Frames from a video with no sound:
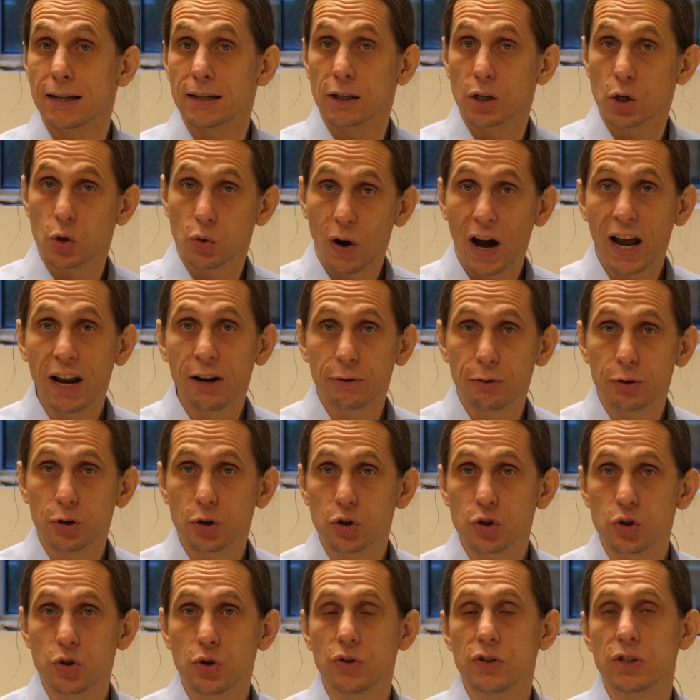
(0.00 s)
Quite a few
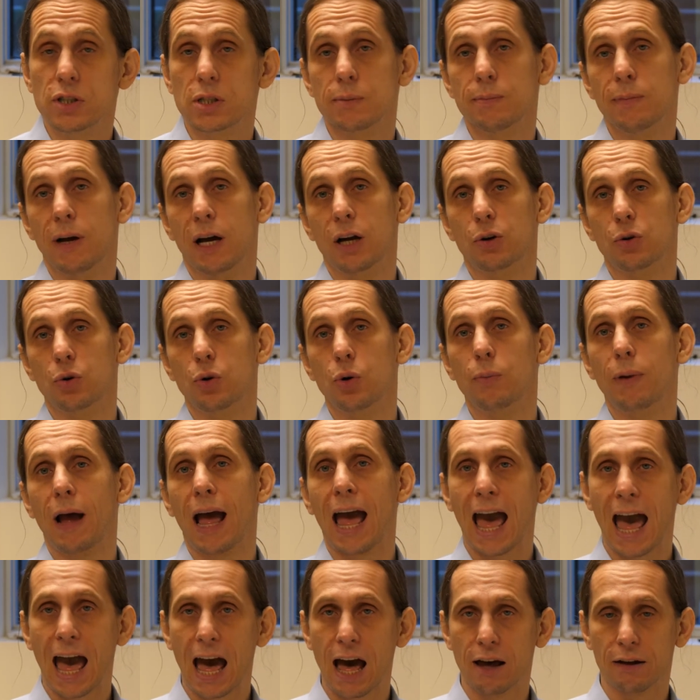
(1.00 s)
students in my group
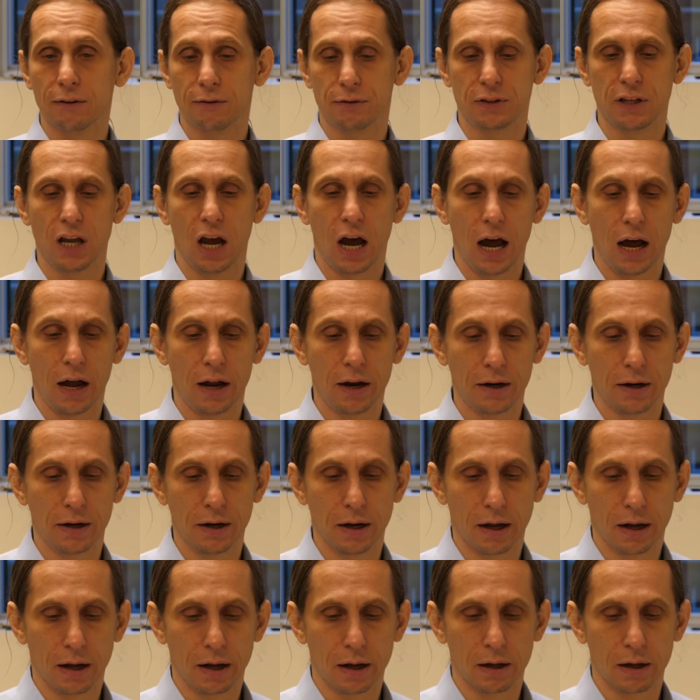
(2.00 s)
have done